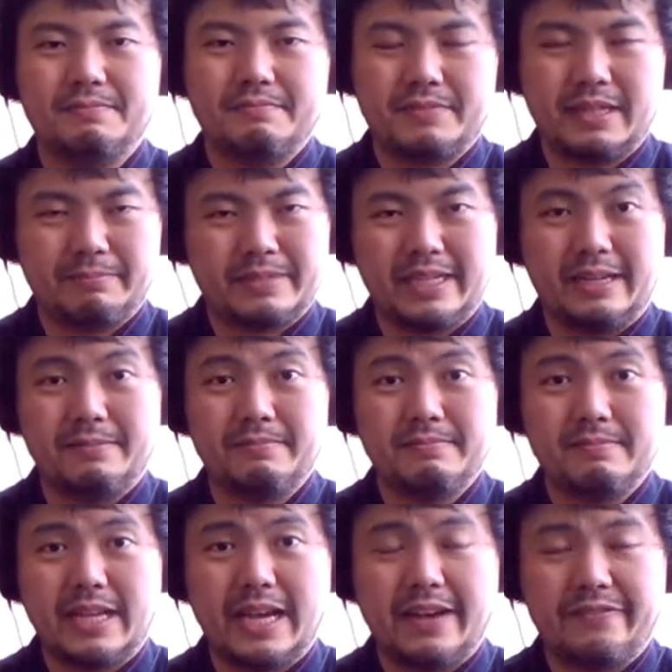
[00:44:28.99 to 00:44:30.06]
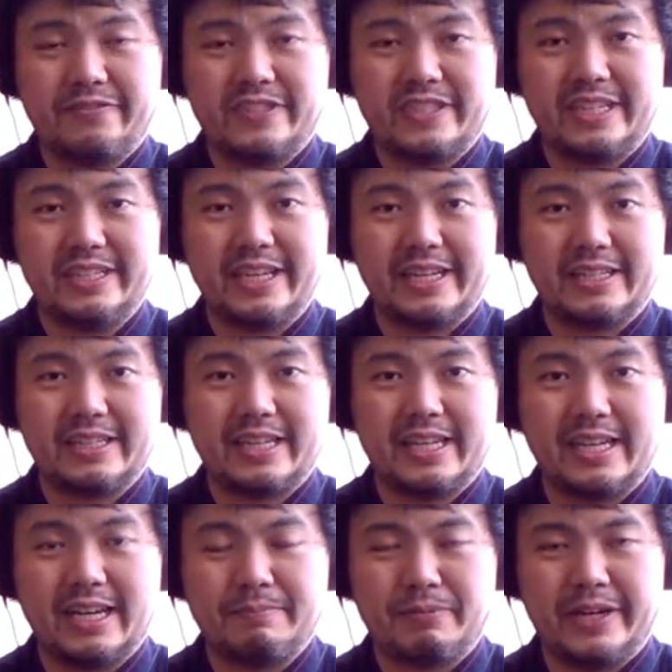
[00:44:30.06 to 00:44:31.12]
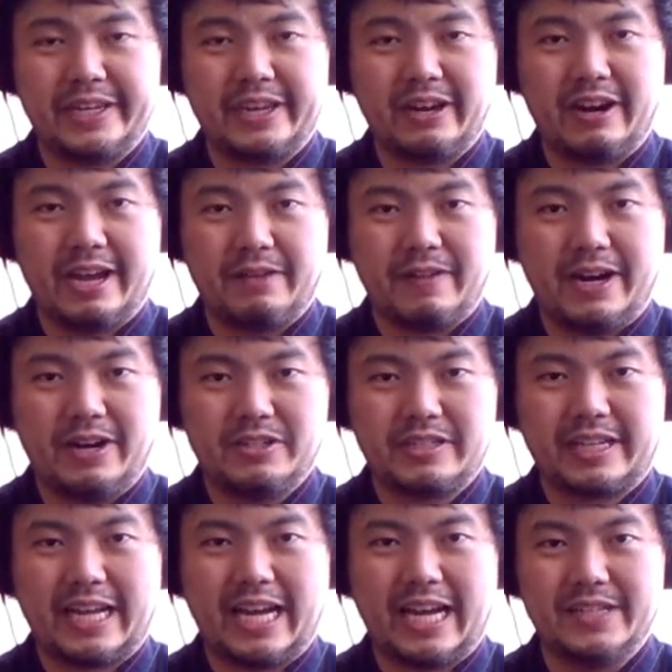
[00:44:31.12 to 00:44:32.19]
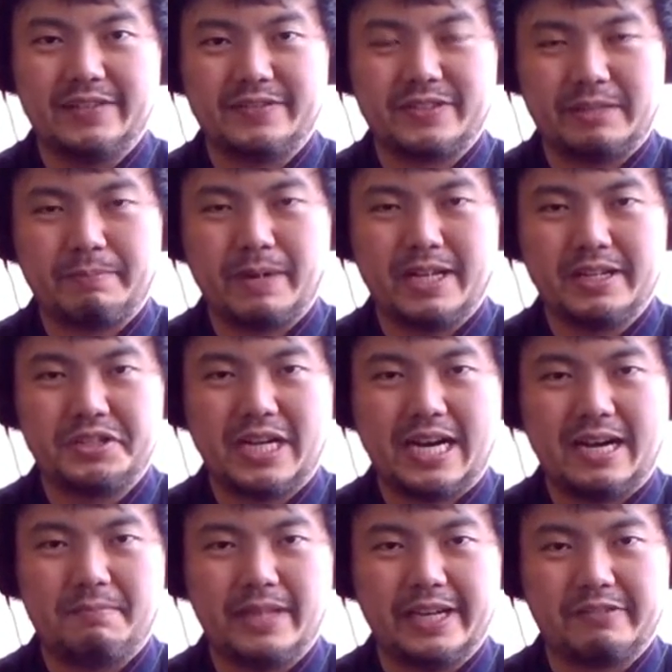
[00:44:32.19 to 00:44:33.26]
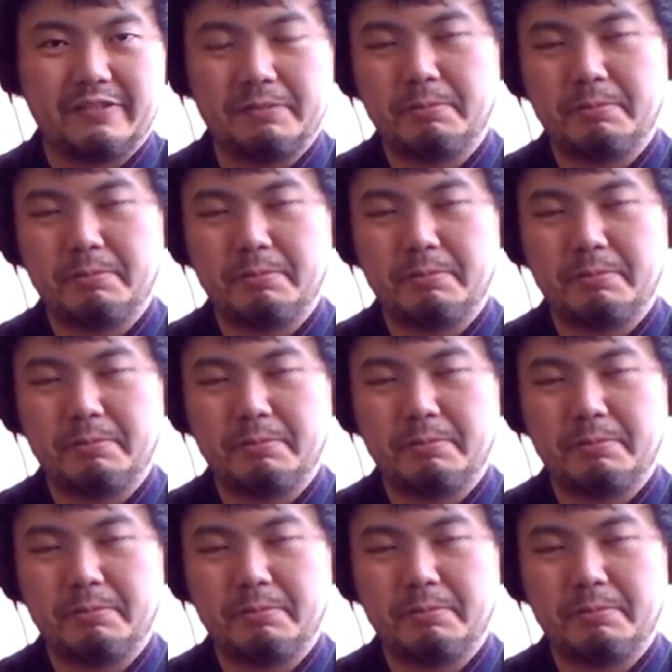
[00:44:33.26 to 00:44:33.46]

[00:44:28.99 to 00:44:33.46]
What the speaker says: sometimes I've seen like PreCure head writers kind of sleep on the job,